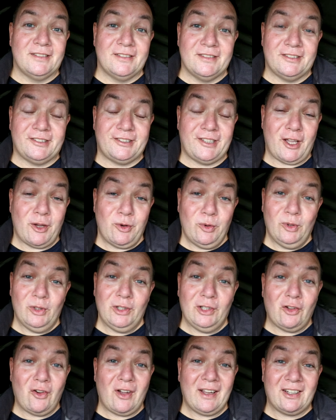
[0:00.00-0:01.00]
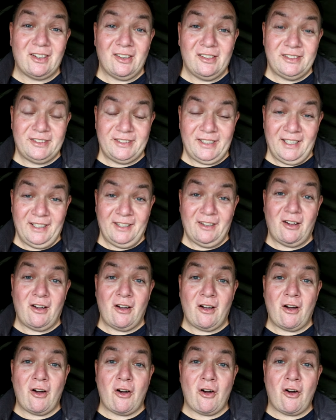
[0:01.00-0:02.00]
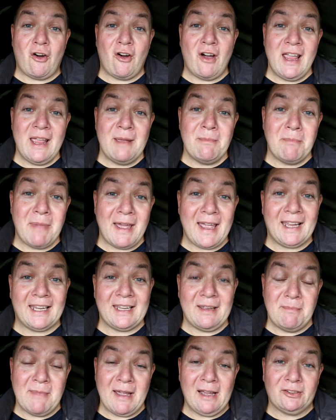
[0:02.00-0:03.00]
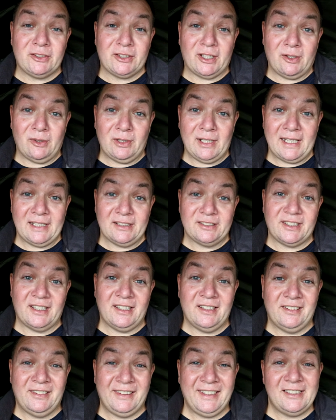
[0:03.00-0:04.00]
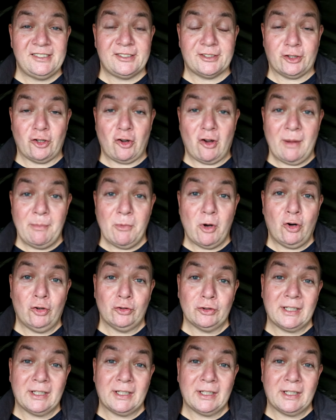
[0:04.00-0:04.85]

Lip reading: So, like I said, I am back at Mousehole Lakes, this time on